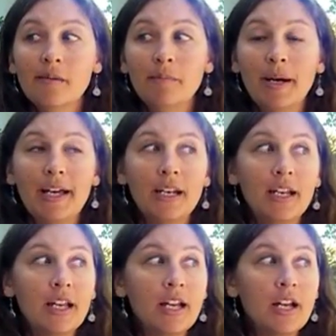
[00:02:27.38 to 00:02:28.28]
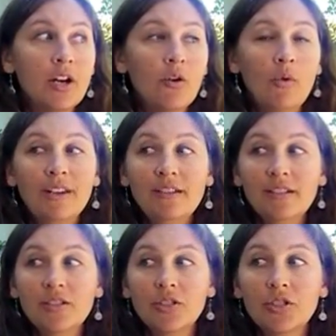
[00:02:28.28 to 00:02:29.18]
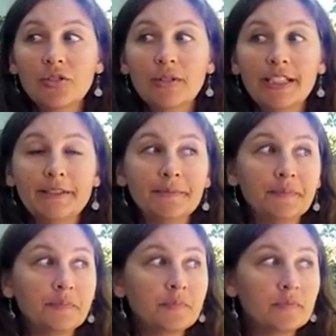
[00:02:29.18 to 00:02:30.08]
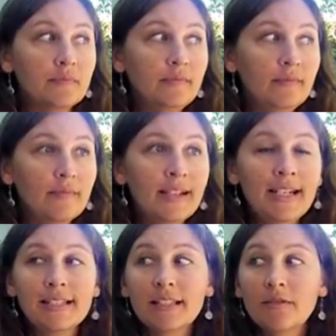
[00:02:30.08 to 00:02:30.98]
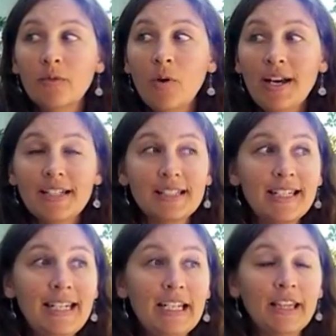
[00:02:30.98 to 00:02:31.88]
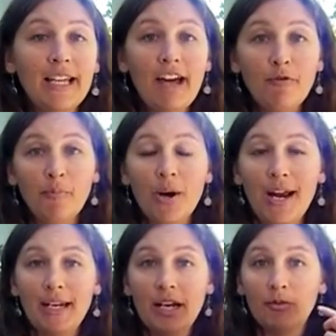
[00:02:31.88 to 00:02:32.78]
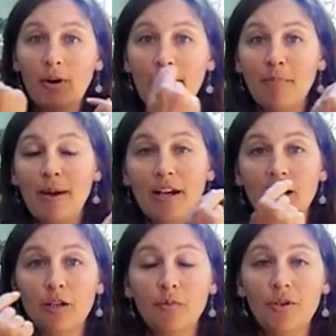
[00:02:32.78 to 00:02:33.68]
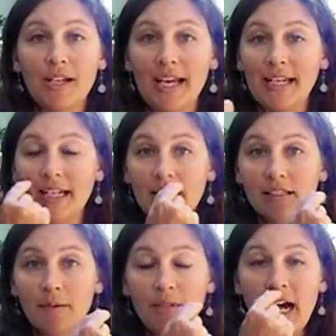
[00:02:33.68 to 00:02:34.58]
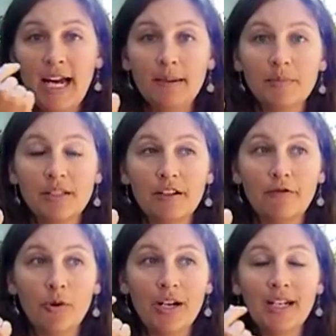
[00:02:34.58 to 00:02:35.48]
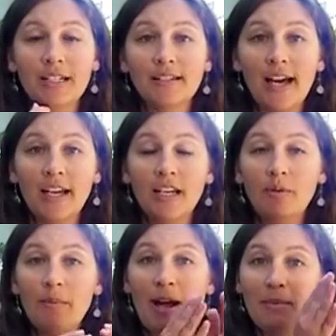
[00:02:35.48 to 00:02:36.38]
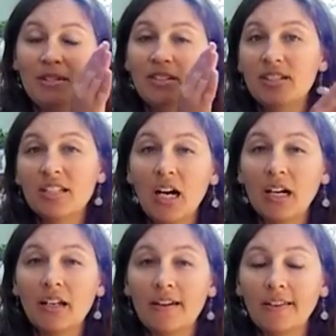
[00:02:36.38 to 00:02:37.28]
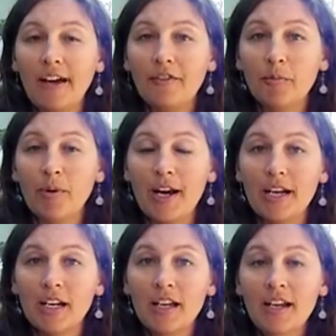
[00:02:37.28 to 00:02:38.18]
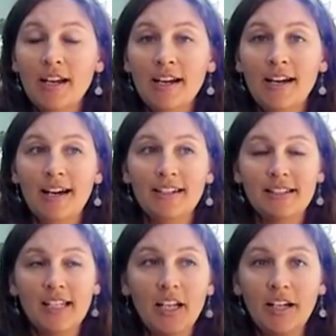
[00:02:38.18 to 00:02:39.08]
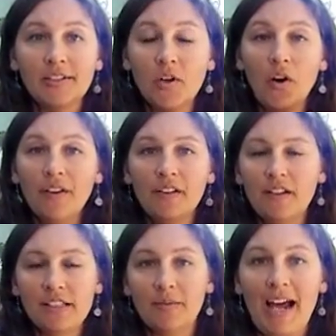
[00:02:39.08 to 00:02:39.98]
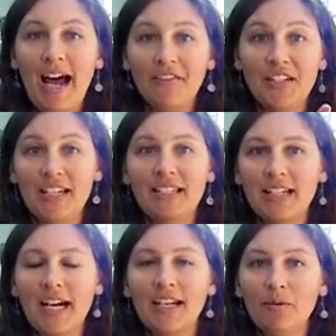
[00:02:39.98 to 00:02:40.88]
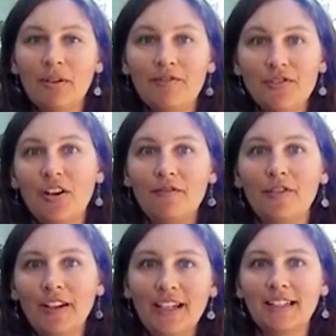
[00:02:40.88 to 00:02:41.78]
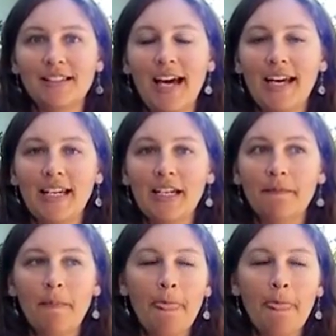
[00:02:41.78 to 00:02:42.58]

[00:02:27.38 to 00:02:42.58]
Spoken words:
But what this is doing is it's getting left brain and right brain communicating. Sometimes if we're in anxiety, we might be stuck in our left brain. And it's telling us all the things we have to get done, and we start feeling anxiety.